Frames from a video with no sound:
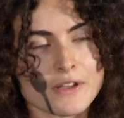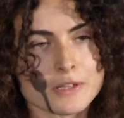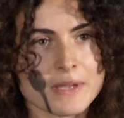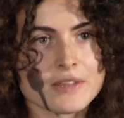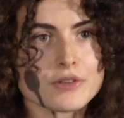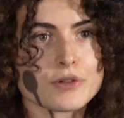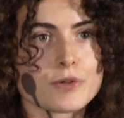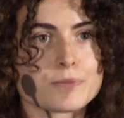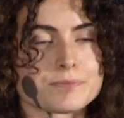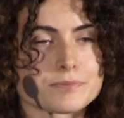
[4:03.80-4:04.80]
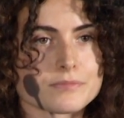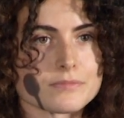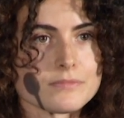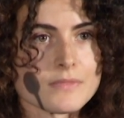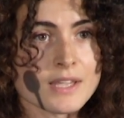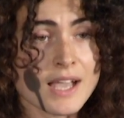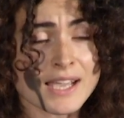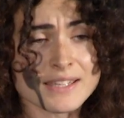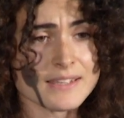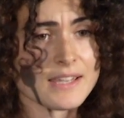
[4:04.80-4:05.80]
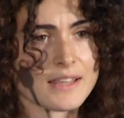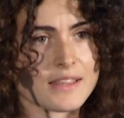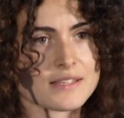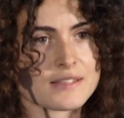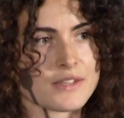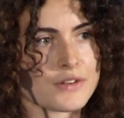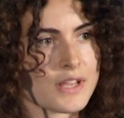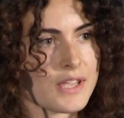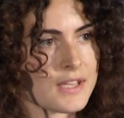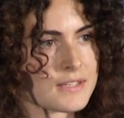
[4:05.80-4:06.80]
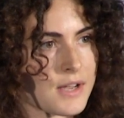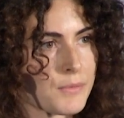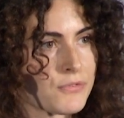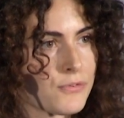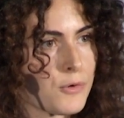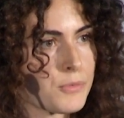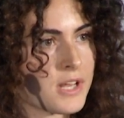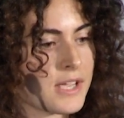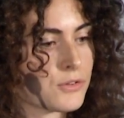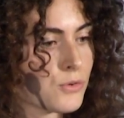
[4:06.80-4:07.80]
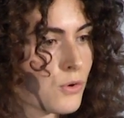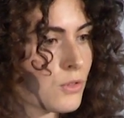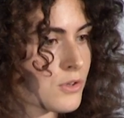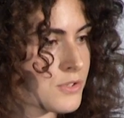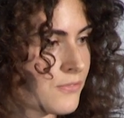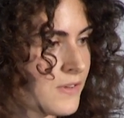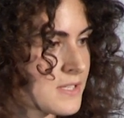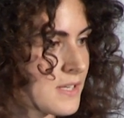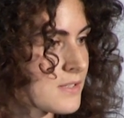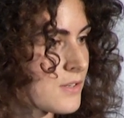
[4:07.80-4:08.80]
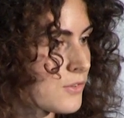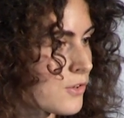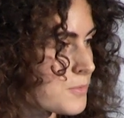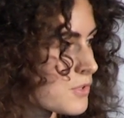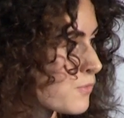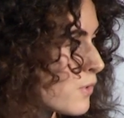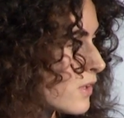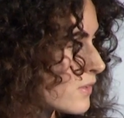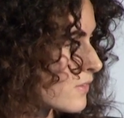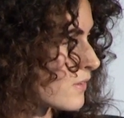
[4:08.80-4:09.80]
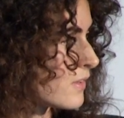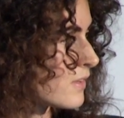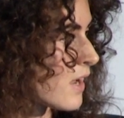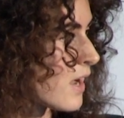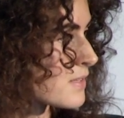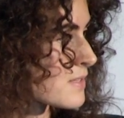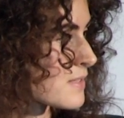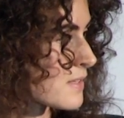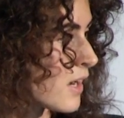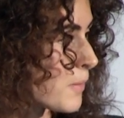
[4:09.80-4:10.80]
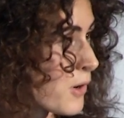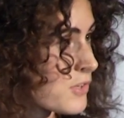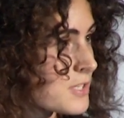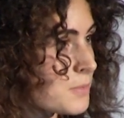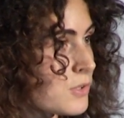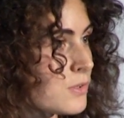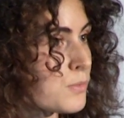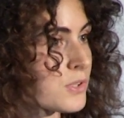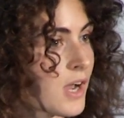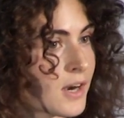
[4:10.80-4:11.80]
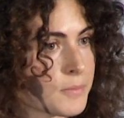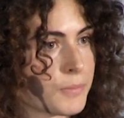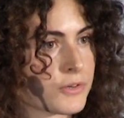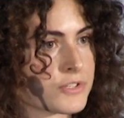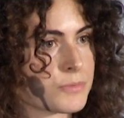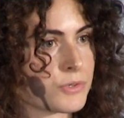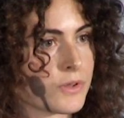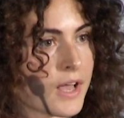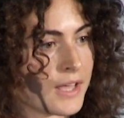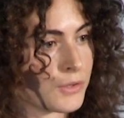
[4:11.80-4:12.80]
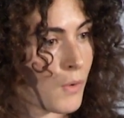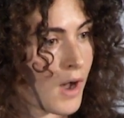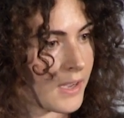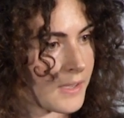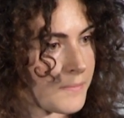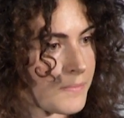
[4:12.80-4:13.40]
fundamental idea in this theory is that we formulate all laws of physics in terms of what tasks are possible, what are impossible, and why.